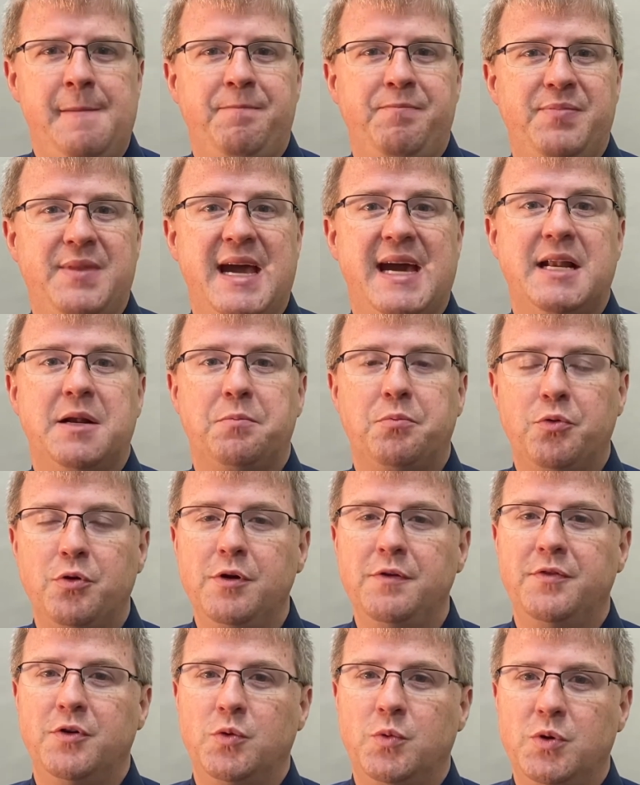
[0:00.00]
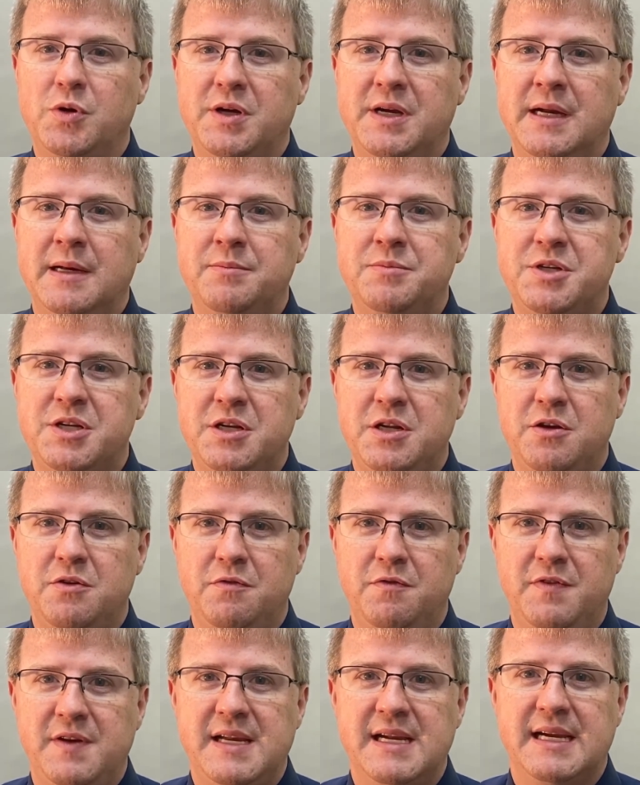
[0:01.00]
That approval will come to
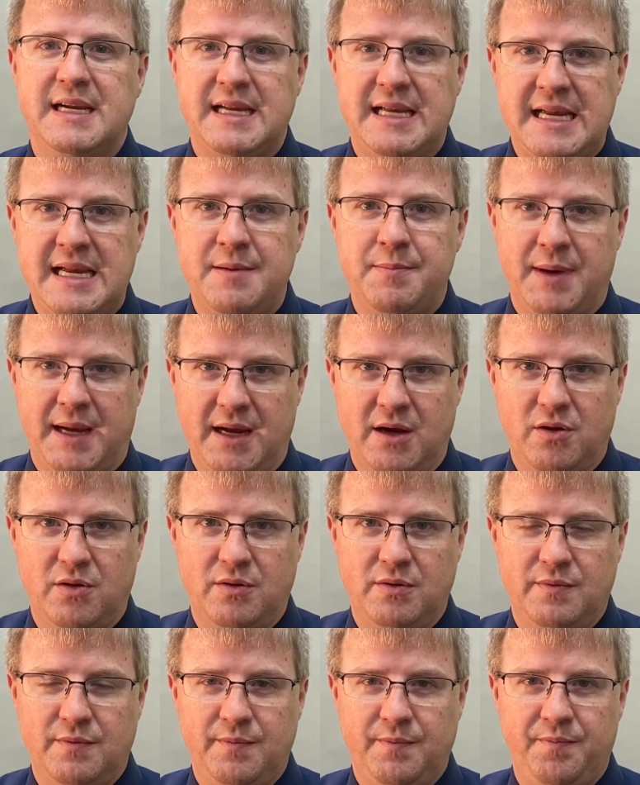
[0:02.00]
you via email.